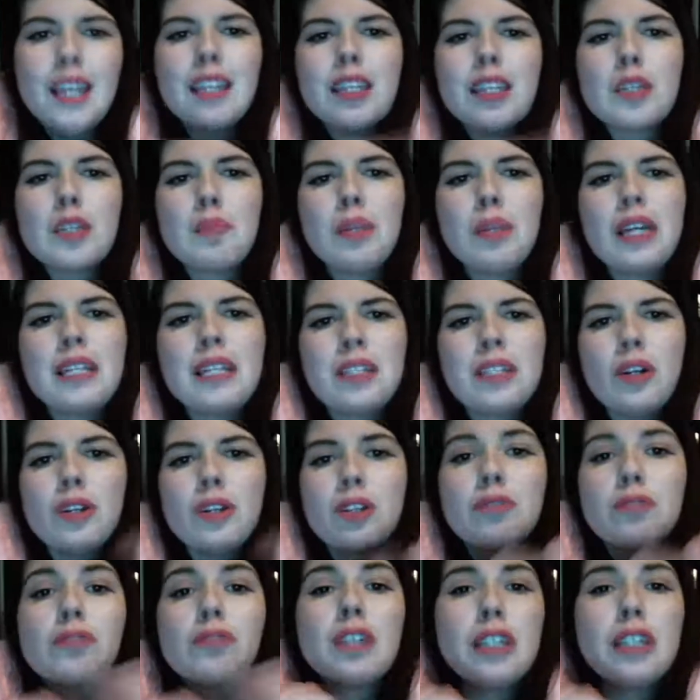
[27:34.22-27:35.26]
This place
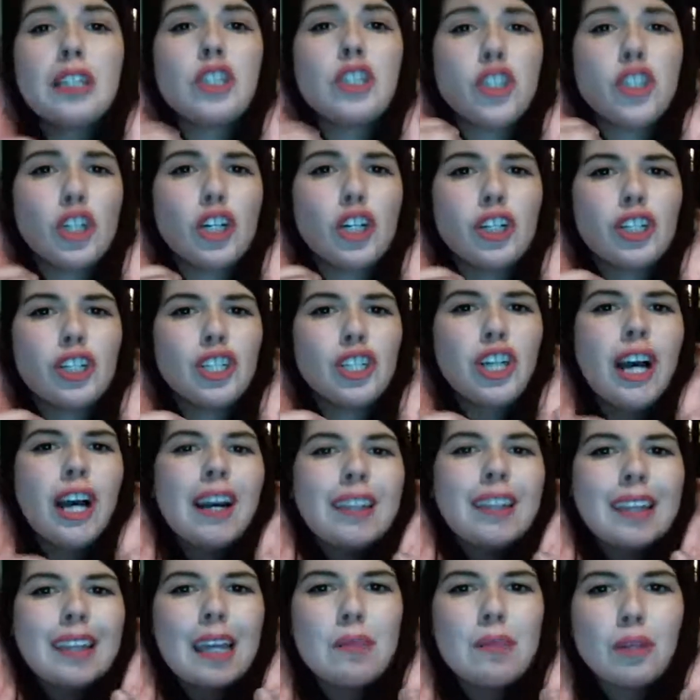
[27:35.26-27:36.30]
also really shirked
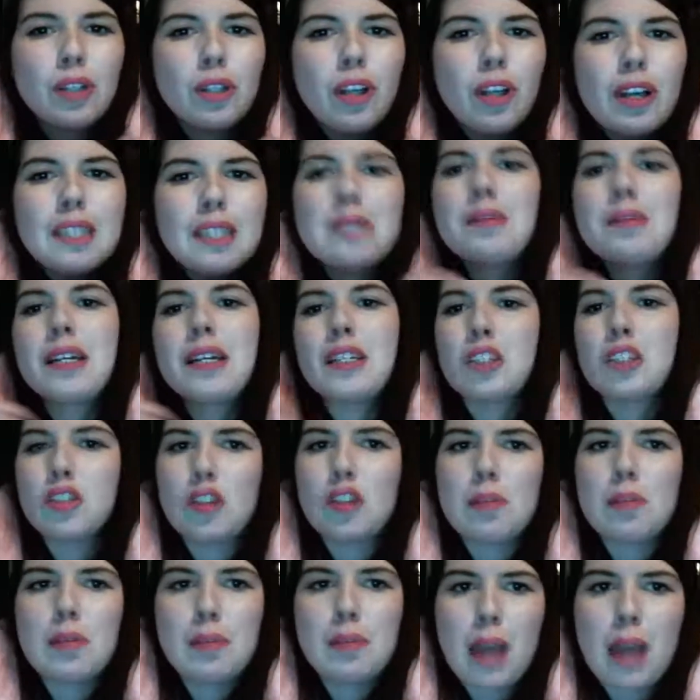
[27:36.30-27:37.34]
child labor laws and made us
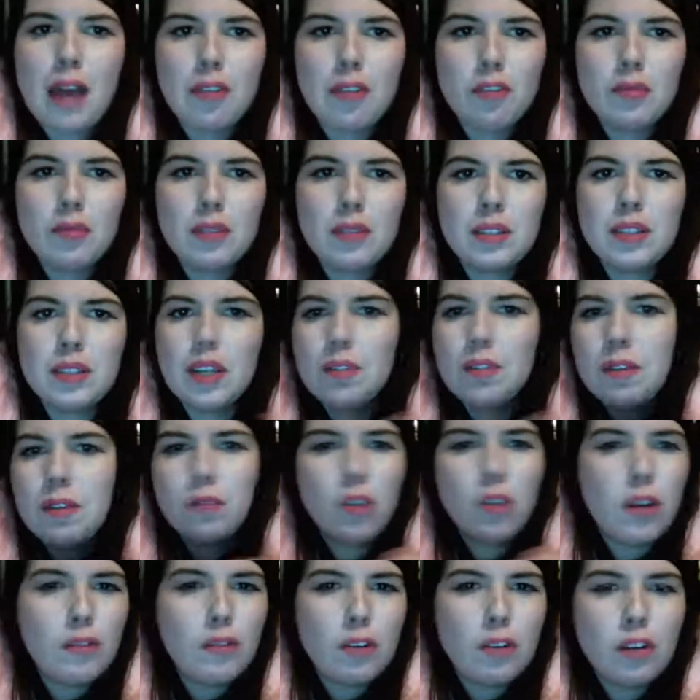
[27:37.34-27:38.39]
scrub the bathrooms and stuff after
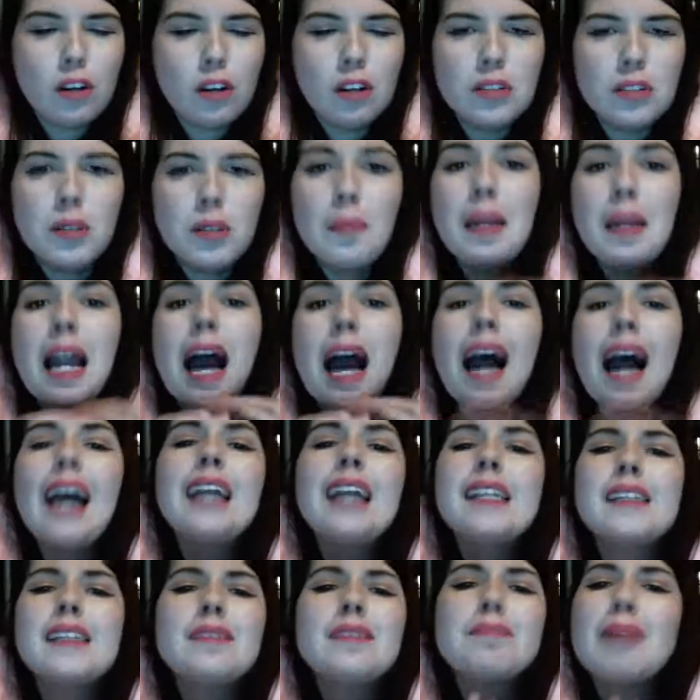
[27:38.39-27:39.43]
every rehearsal, but I
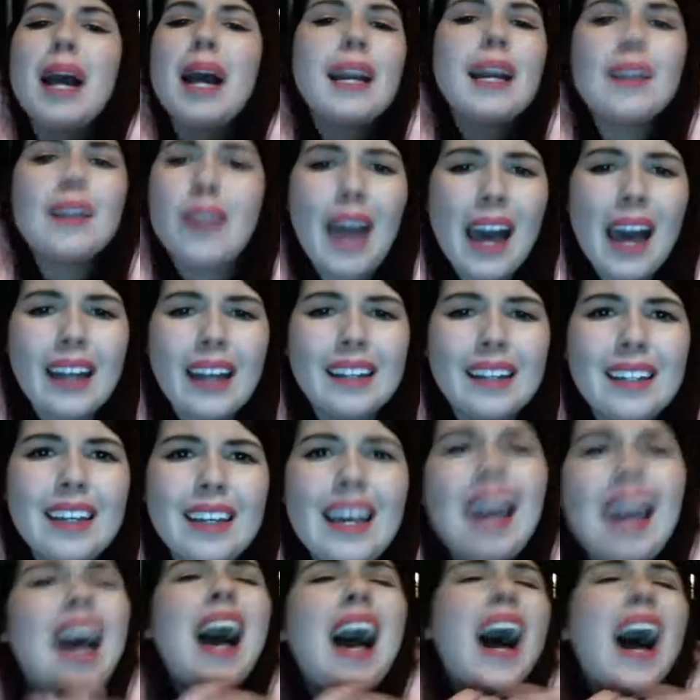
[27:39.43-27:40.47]
didn't mind that.
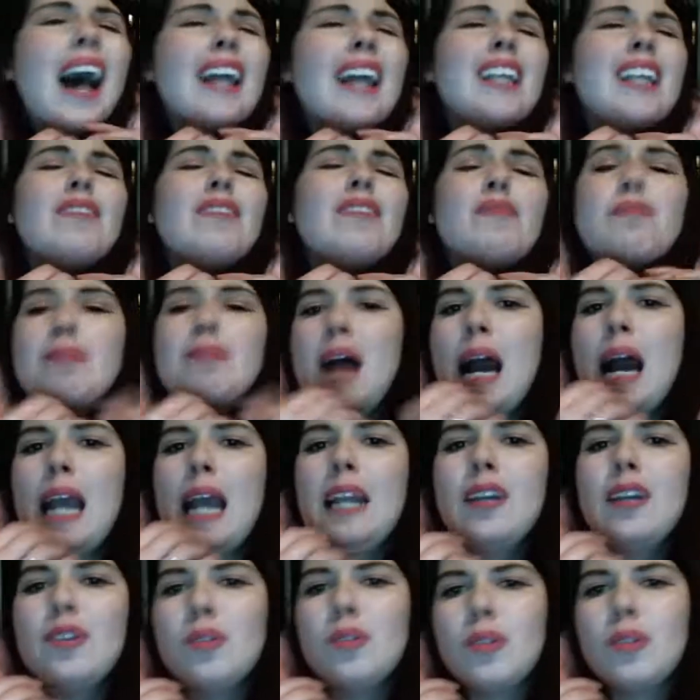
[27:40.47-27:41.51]
I didn't even
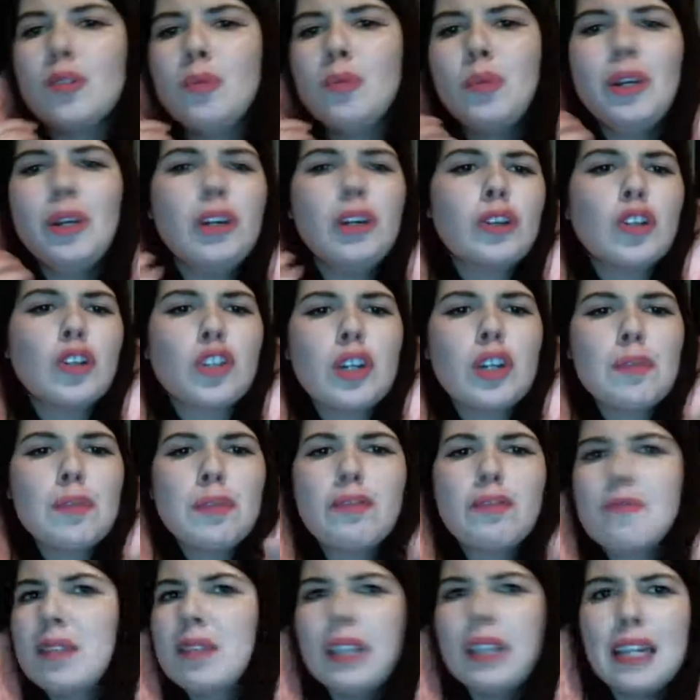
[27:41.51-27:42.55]
mind the weird
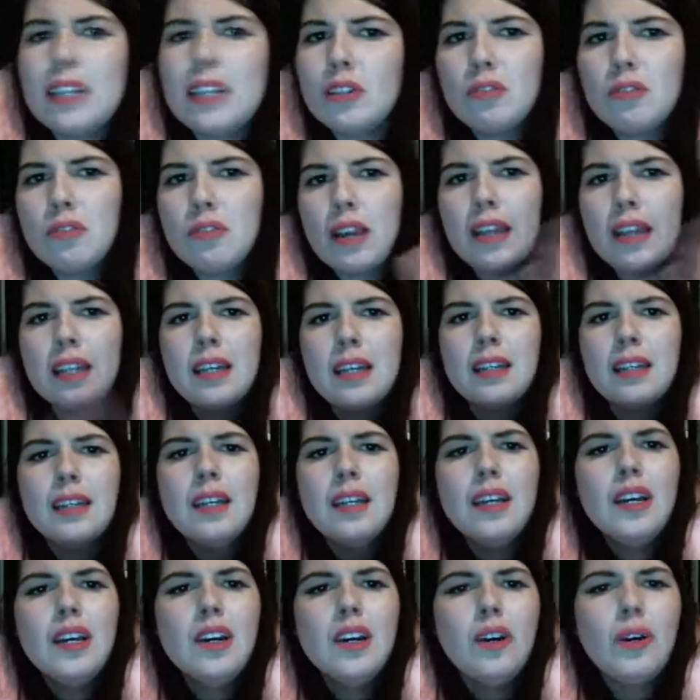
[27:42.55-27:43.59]
treatment from the lady who ran it,
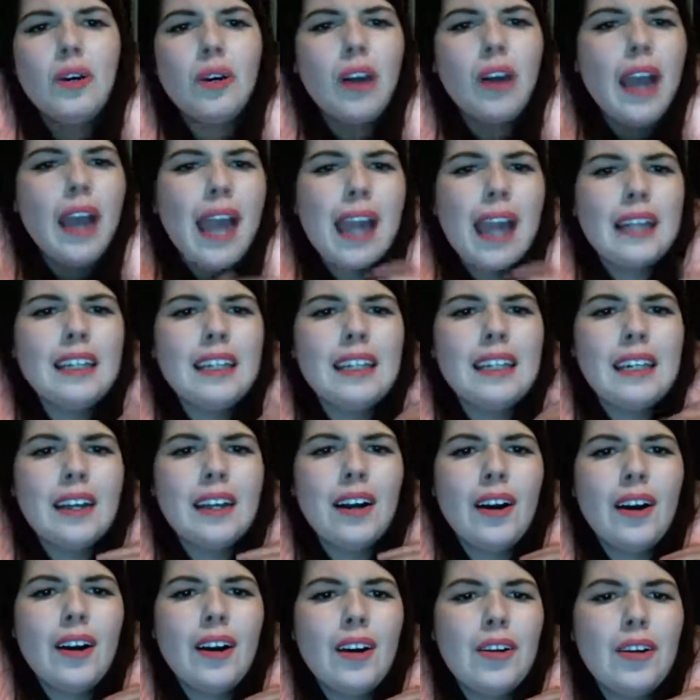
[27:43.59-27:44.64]
or any
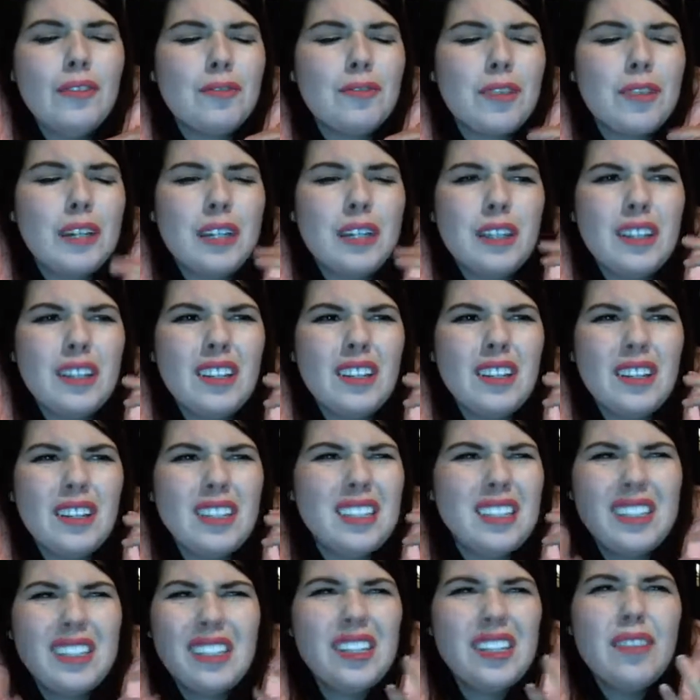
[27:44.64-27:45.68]
of
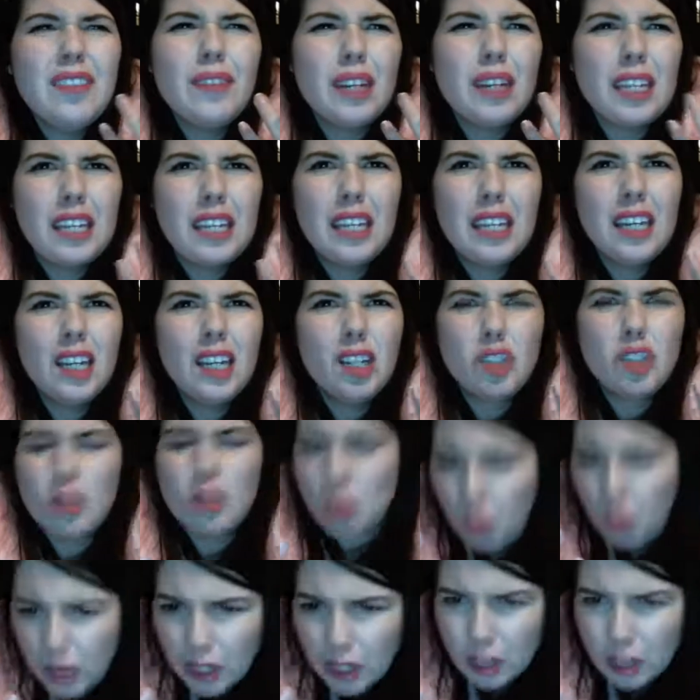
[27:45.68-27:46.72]
the diva kids, or
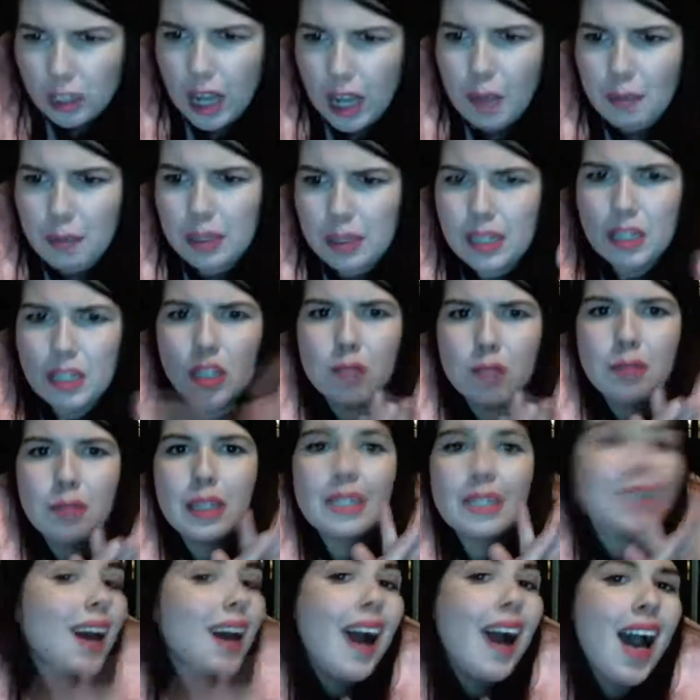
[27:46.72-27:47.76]
the weird competition,
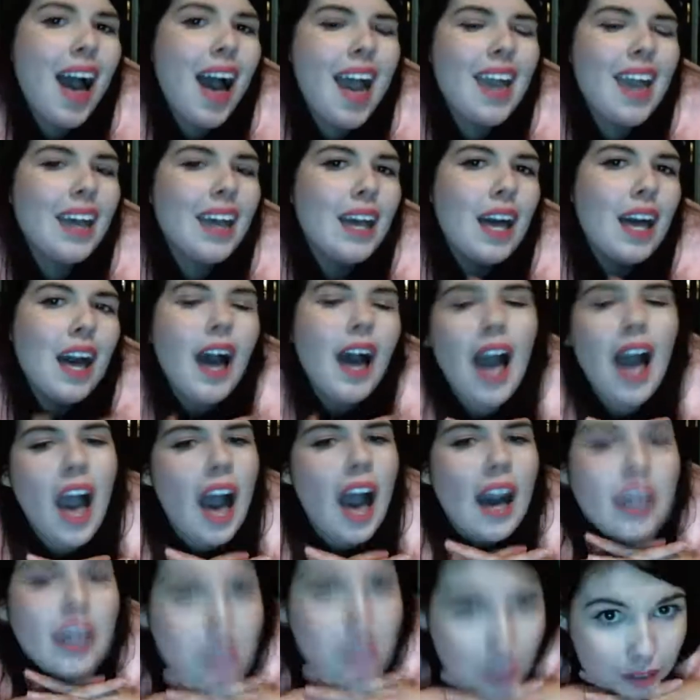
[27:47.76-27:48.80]
because I
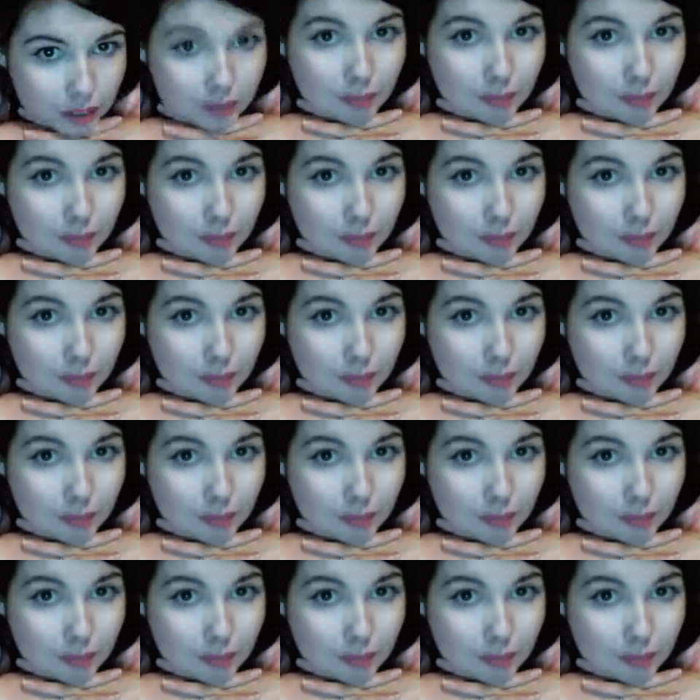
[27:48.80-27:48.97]
had